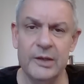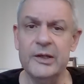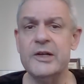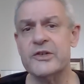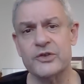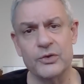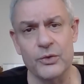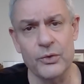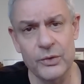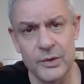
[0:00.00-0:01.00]
These
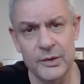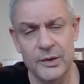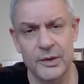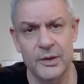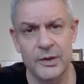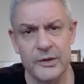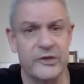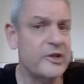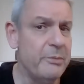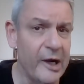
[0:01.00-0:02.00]
two
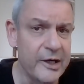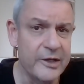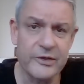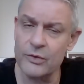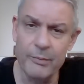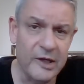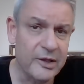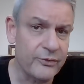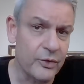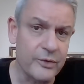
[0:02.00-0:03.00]
similes or
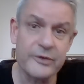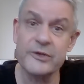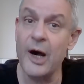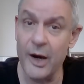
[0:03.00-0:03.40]
metaphors